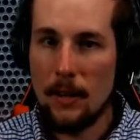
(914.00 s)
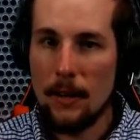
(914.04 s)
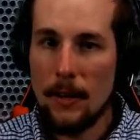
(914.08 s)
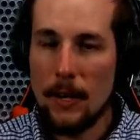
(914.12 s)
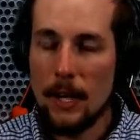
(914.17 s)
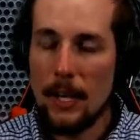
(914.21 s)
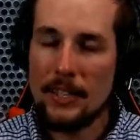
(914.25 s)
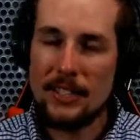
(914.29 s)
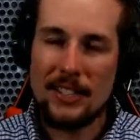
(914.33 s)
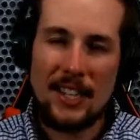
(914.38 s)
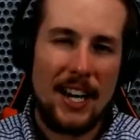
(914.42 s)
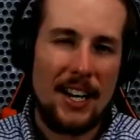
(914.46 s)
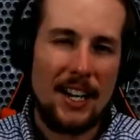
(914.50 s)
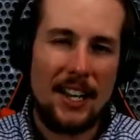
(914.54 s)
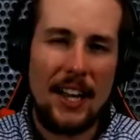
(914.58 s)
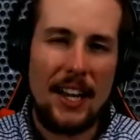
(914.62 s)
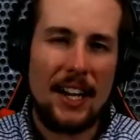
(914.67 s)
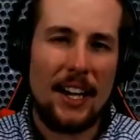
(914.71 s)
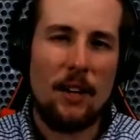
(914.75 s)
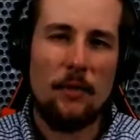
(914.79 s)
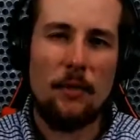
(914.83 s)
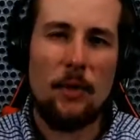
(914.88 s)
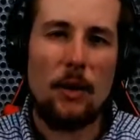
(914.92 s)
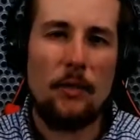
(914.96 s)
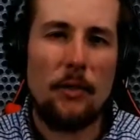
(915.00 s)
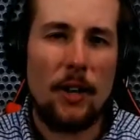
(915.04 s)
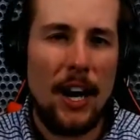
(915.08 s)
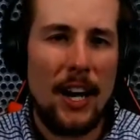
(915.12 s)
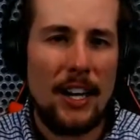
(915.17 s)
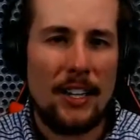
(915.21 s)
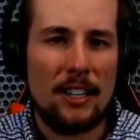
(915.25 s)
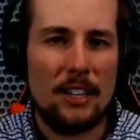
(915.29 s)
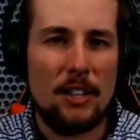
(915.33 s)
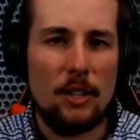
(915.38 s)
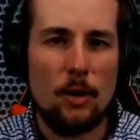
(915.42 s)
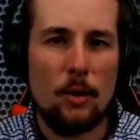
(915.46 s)
It's kind of like, have you ever
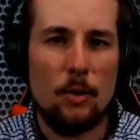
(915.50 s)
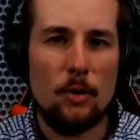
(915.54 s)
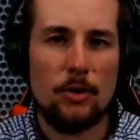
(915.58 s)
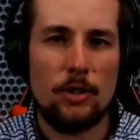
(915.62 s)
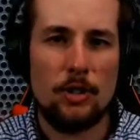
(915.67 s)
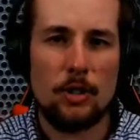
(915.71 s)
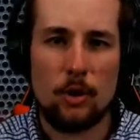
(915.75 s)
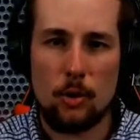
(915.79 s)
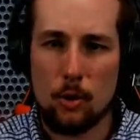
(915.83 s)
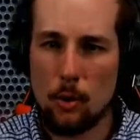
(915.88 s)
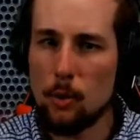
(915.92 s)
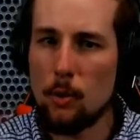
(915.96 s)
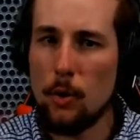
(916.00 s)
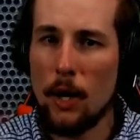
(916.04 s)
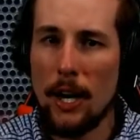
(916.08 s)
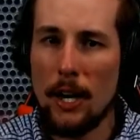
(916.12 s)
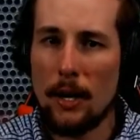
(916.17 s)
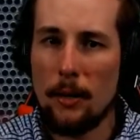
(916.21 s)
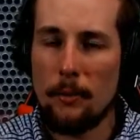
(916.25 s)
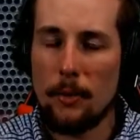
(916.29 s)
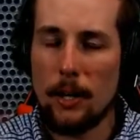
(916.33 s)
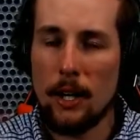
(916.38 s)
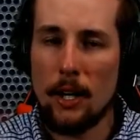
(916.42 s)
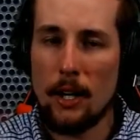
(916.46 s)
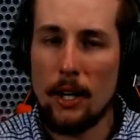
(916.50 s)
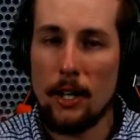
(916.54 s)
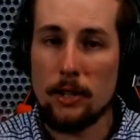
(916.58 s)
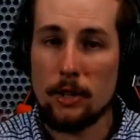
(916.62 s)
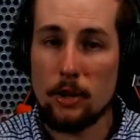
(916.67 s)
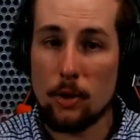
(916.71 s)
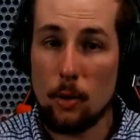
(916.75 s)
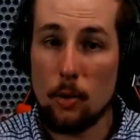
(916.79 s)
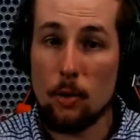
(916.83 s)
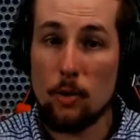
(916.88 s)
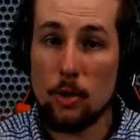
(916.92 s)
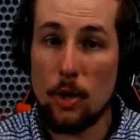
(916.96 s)
had to use a screw ham, a
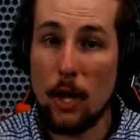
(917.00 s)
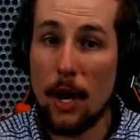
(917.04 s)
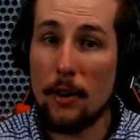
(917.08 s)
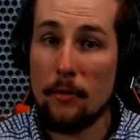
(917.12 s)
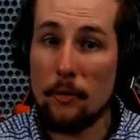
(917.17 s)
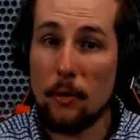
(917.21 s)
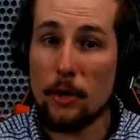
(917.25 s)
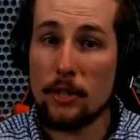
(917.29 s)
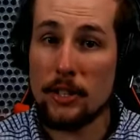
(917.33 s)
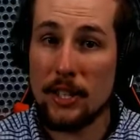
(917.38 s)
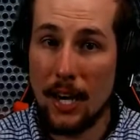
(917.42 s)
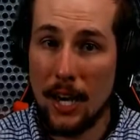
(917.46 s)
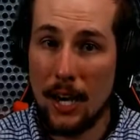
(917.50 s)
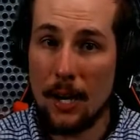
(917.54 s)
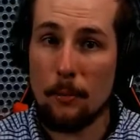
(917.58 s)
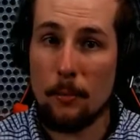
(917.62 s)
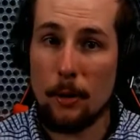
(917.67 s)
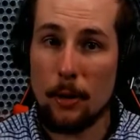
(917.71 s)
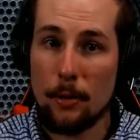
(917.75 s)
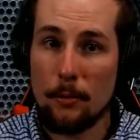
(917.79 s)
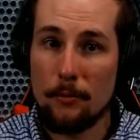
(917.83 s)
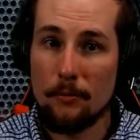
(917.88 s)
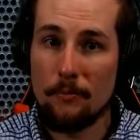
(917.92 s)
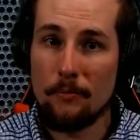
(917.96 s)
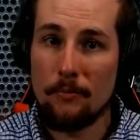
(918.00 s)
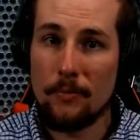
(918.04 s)
screwdriver as a hammer?